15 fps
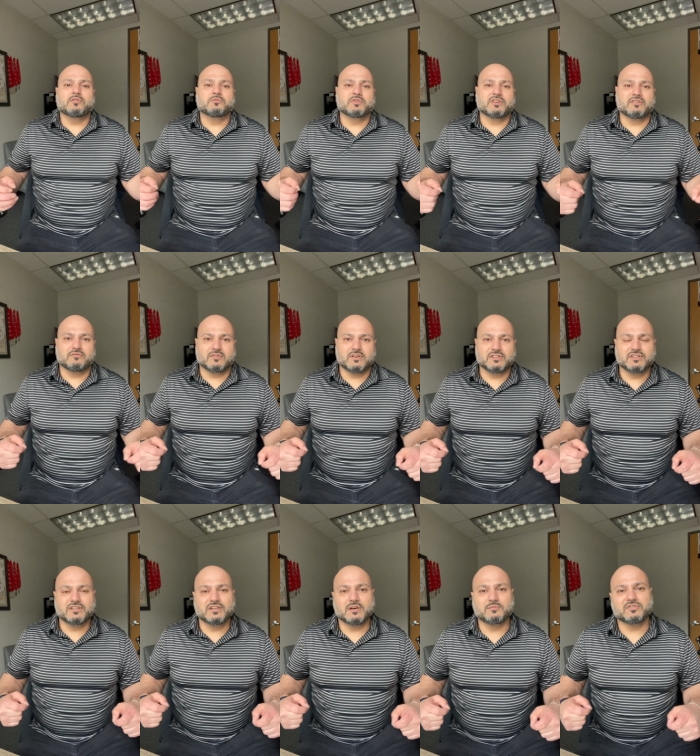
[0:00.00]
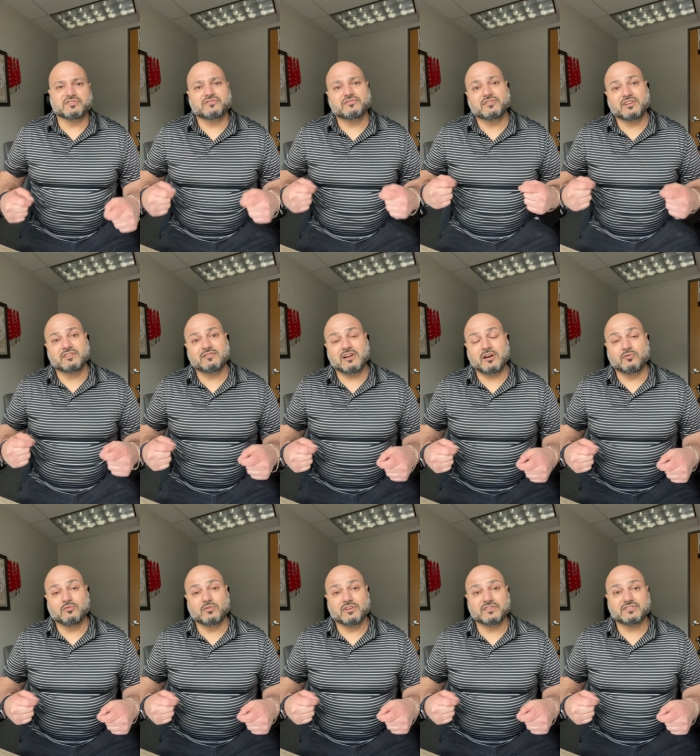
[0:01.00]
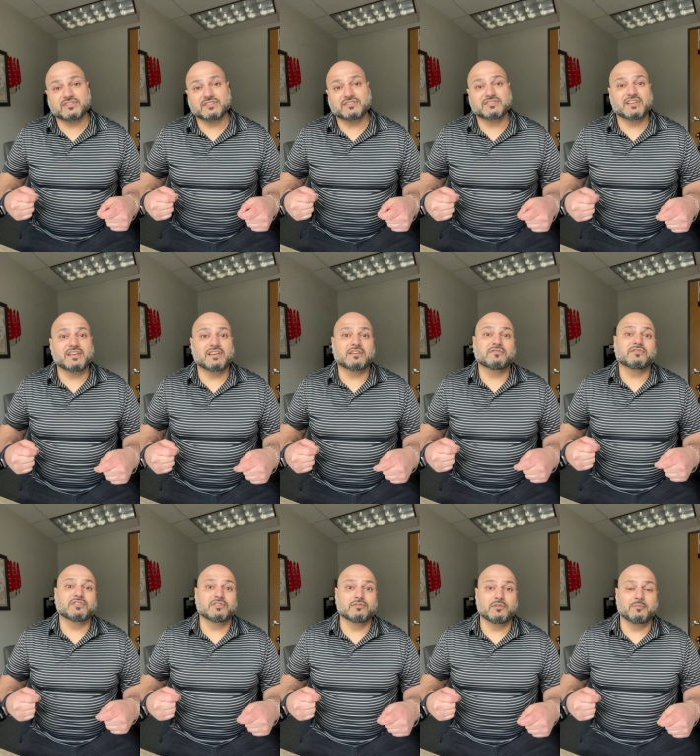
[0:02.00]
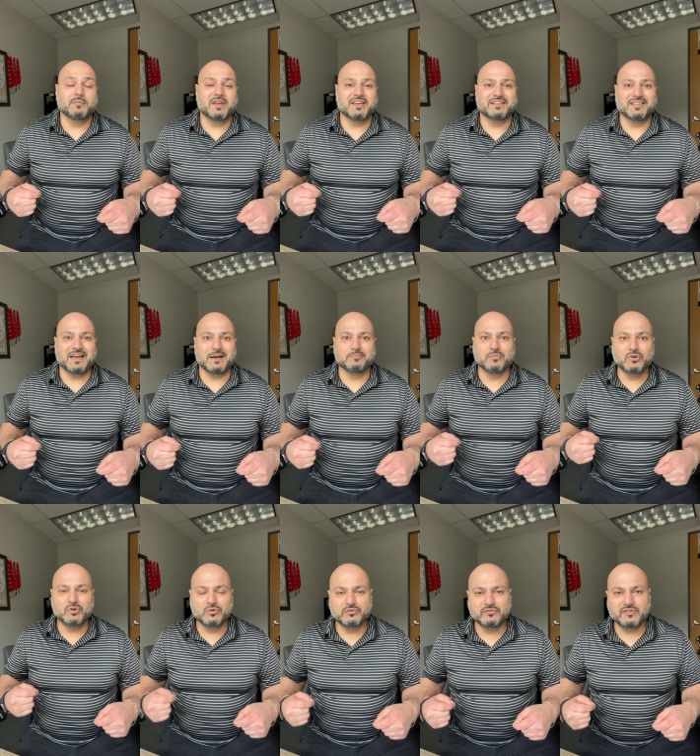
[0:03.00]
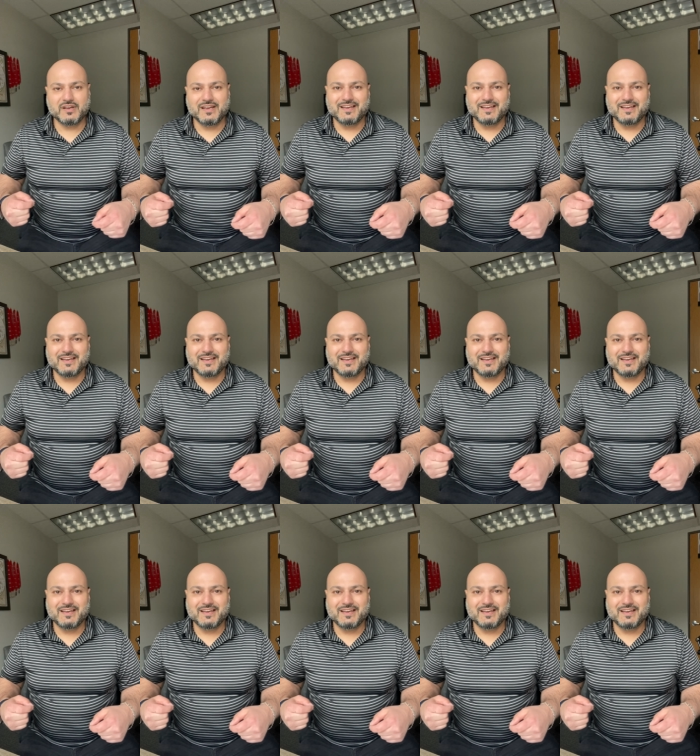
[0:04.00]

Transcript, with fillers: We can run the numbers, figure out what it's going to take for you to make that move.